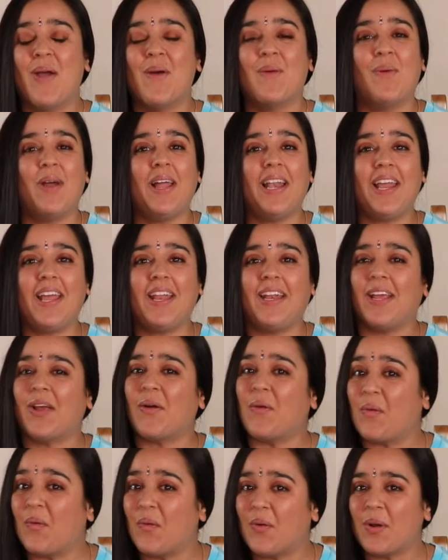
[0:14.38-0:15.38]
We're learning
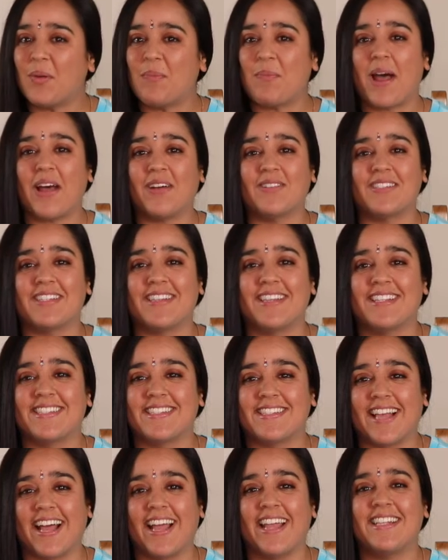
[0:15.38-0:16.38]
all about the
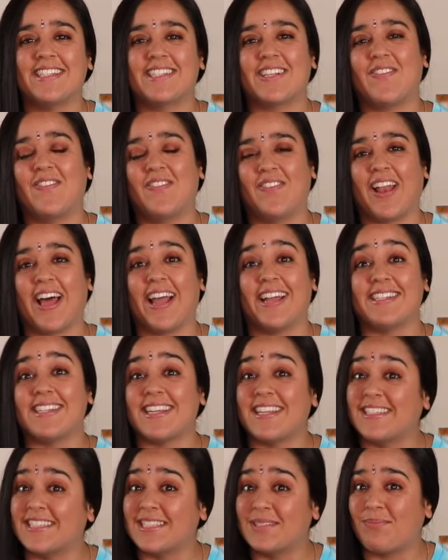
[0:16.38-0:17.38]
science of flight
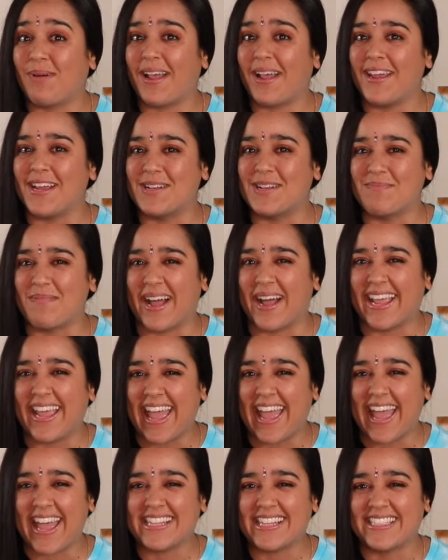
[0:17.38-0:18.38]
inspired by
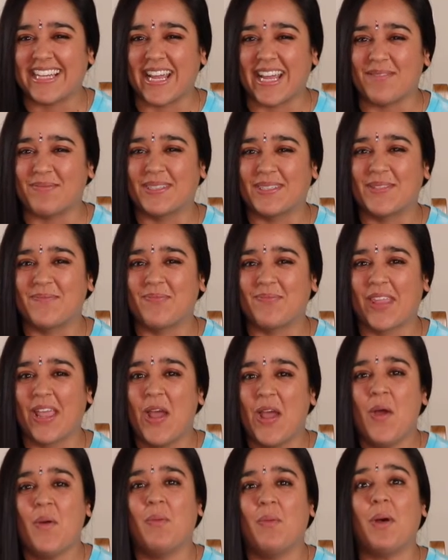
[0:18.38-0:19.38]
airships.
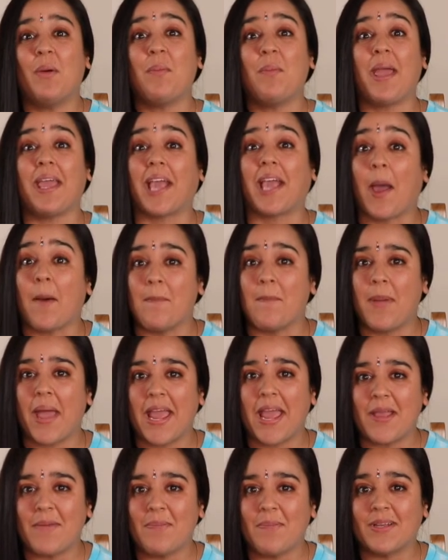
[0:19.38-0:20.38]
We'll make a
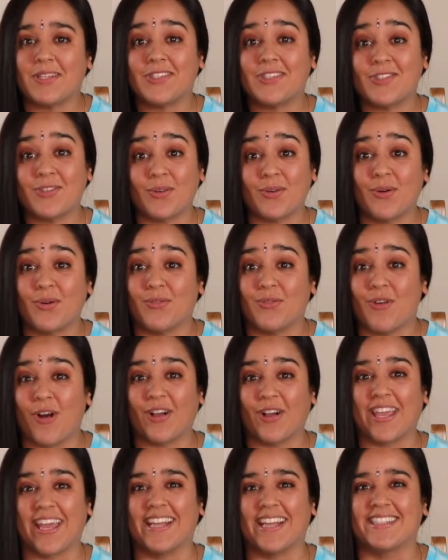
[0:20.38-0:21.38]
paper straw
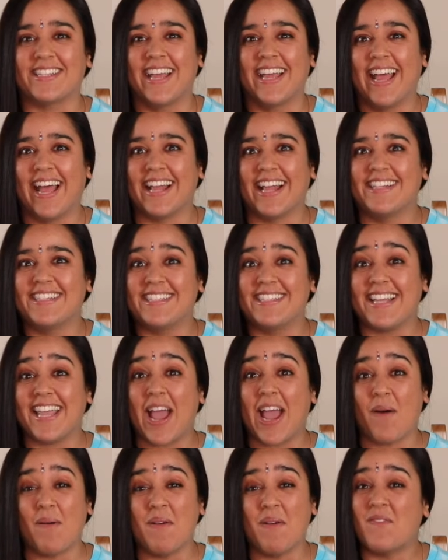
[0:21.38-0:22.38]
rocket and see
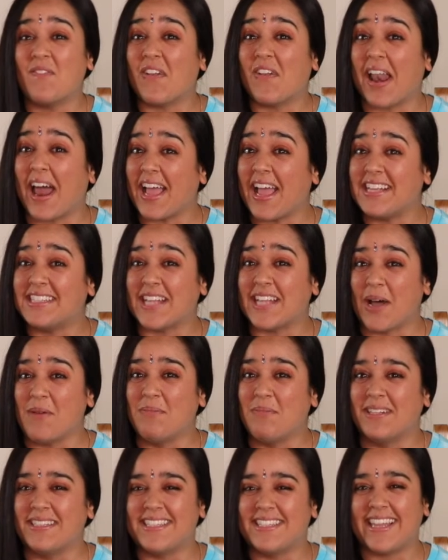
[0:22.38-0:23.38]
how it flies
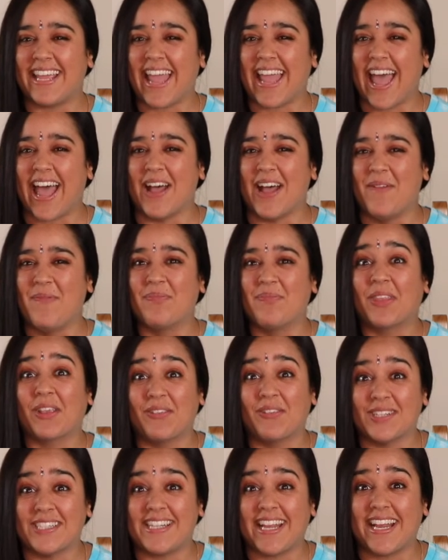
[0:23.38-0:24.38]
up into the air.
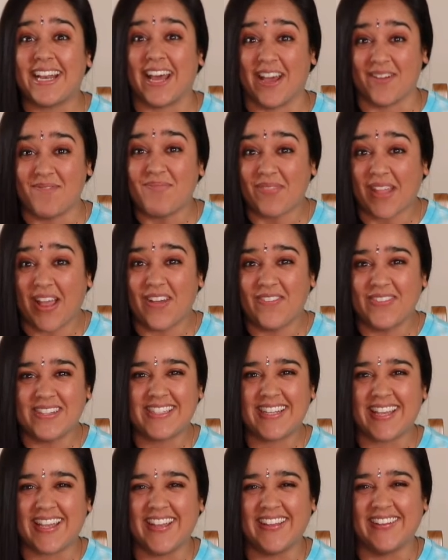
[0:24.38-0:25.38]
Kristina, over
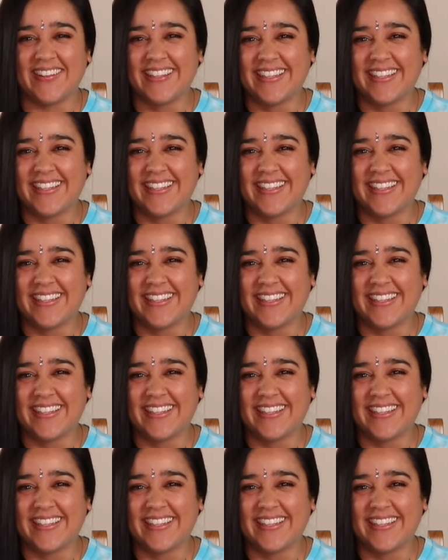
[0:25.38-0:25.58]
to you.